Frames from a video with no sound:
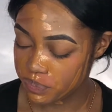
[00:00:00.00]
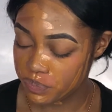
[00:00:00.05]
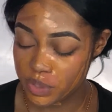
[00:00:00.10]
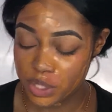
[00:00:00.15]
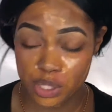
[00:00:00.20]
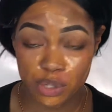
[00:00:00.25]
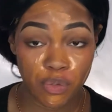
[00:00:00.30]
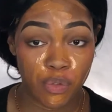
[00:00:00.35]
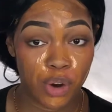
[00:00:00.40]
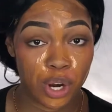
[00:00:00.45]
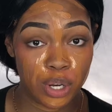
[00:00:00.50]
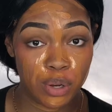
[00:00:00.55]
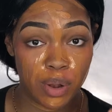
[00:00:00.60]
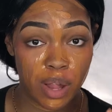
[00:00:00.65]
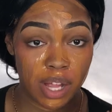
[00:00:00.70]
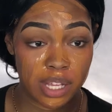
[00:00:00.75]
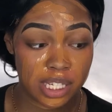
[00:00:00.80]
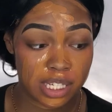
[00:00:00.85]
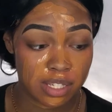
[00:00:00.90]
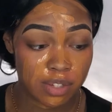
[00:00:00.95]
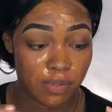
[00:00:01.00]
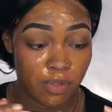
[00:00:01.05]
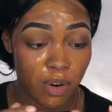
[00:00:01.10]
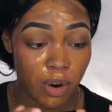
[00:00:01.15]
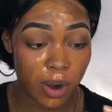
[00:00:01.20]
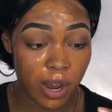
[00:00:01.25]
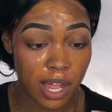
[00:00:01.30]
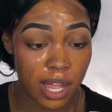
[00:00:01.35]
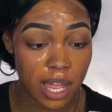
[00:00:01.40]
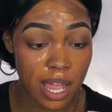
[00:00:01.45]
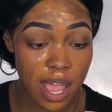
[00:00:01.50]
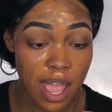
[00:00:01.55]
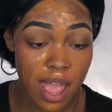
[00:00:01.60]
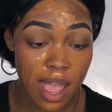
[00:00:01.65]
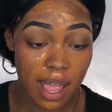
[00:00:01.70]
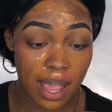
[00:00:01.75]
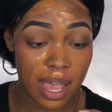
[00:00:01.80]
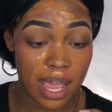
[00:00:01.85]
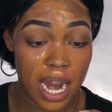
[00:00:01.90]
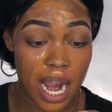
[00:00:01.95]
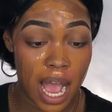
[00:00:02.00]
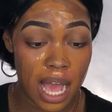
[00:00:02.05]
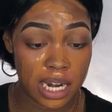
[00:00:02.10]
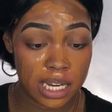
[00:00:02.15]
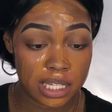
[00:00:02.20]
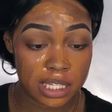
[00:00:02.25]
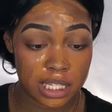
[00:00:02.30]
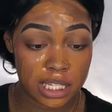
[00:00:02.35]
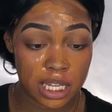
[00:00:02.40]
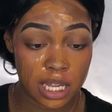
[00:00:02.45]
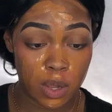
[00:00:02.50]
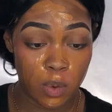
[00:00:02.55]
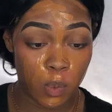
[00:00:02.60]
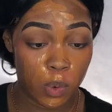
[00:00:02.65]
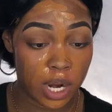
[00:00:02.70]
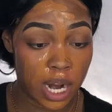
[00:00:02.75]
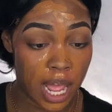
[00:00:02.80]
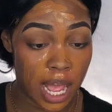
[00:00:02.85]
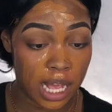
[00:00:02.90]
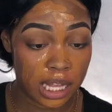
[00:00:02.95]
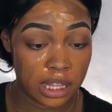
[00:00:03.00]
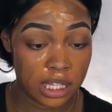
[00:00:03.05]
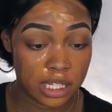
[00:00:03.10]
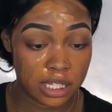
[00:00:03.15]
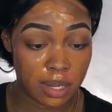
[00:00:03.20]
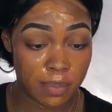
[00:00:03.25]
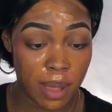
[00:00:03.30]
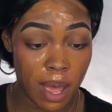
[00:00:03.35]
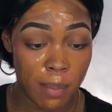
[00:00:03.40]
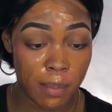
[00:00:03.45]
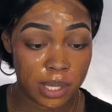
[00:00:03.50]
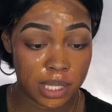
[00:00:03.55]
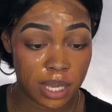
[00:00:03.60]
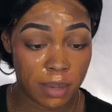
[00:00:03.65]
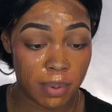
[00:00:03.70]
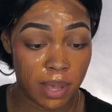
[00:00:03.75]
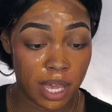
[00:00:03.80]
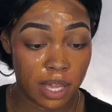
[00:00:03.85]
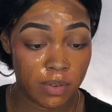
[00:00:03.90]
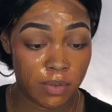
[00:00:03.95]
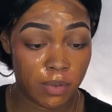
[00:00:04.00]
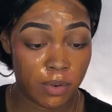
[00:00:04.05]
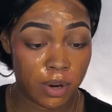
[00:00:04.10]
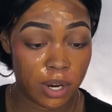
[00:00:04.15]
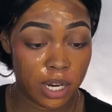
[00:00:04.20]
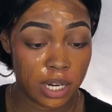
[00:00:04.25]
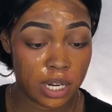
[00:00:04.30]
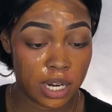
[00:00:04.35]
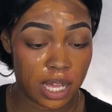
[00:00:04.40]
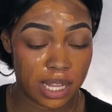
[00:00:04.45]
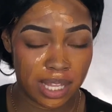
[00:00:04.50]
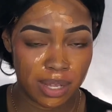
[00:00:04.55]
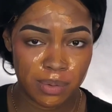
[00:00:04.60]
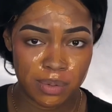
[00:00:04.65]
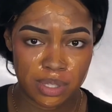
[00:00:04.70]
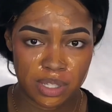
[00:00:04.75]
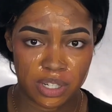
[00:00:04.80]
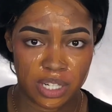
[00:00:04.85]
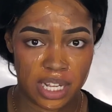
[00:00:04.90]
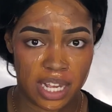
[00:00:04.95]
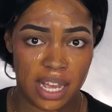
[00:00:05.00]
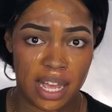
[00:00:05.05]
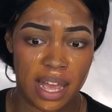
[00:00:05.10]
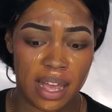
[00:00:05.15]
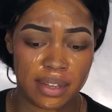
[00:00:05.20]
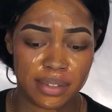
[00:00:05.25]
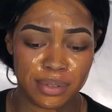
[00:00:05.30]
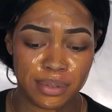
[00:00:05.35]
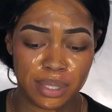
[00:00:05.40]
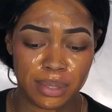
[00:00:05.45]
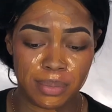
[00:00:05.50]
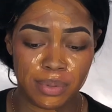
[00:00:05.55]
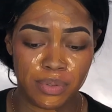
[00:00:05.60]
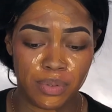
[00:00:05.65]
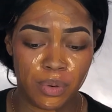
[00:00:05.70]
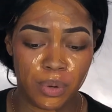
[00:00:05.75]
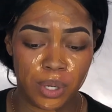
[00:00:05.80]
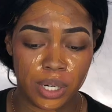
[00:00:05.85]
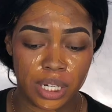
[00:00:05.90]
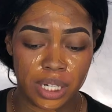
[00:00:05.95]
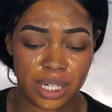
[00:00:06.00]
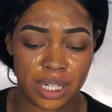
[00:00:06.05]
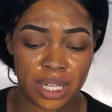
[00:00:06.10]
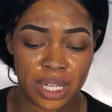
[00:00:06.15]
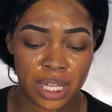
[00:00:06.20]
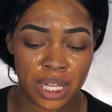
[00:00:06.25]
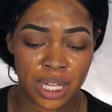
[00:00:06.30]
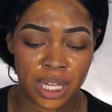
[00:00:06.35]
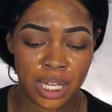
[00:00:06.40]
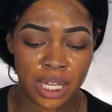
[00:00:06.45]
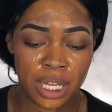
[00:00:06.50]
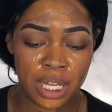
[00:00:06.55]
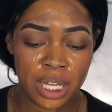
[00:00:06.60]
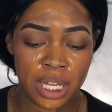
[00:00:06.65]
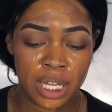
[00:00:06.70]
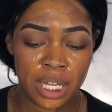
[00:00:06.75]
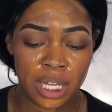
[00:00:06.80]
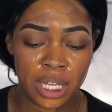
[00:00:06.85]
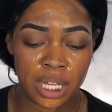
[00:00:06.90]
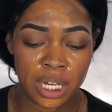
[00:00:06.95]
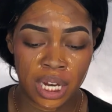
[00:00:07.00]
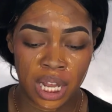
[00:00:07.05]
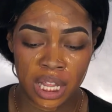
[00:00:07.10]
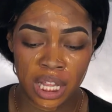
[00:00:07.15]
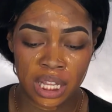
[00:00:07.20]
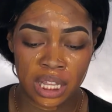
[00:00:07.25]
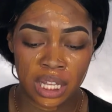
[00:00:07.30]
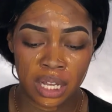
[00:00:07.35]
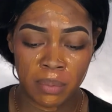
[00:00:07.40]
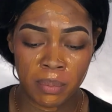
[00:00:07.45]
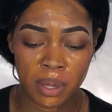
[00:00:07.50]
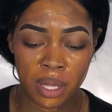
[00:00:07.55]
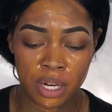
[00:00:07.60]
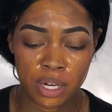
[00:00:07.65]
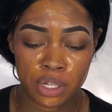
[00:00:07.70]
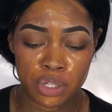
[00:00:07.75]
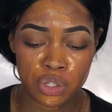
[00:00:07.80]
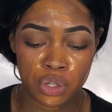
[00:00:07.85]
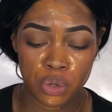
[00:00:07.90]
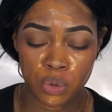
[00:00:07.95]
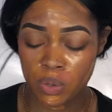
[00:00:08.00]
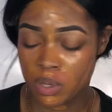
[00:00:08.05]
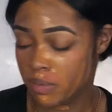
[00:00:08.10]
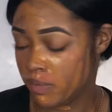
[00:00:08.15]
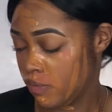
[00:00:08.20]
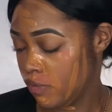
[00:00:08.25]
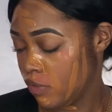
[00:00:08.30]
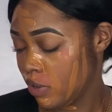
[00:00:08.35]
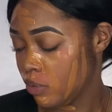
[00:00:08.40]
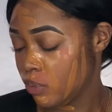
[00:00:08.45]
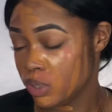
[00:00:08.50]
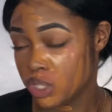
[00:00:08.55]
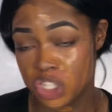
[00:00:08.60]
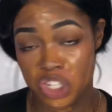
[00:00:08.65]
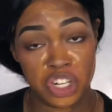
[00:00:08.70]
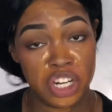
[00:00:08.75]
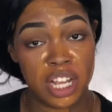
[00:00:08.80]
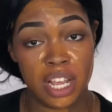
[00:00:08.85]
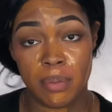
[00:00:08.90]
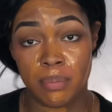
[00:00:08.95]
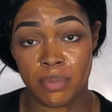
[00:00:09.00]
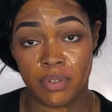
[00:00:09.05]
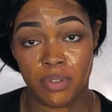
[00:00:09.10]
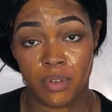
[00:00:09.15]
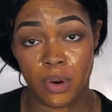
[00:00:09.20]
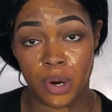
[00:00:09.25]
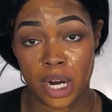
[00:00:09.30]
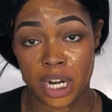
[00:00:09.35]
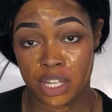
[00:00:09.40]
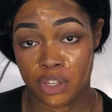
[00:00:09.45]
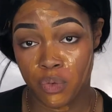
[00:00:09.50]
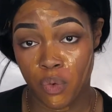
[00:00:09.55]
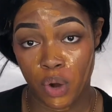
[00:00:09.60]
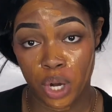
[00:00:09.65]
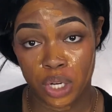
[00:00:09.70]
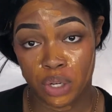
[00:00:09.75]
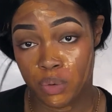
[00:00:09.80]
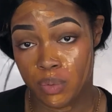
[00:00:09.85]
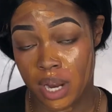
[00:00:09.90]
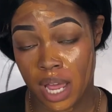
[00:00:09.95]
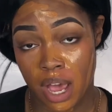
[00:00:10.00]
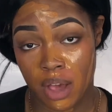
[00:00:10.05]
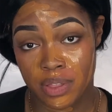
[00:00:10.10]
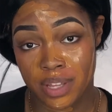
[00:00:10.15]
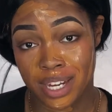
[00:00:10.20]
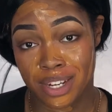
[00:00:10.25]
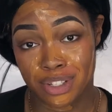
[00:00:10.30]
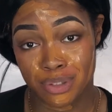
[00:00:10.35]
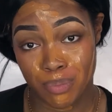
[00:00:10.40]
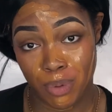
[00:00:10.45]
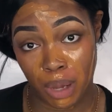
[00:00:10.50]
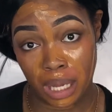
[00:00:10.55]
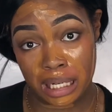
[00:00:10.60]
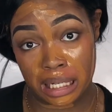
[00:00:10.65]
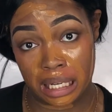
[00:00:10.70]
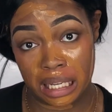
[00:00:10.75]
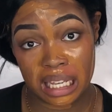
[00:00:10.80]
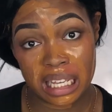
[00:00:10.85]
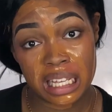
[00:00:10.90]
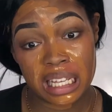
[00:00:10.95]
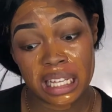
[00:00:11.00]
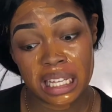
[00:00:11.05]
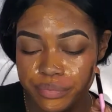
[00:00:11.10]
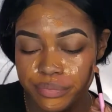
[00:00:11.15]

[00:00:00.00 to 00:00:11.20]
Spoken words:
This is $40 at Sephora, and honestly, when I looked up how much I paid for it, I think it was $38 actually before, now that I think about it. So if it was $38 before and it's $42 now, they are smoking dick.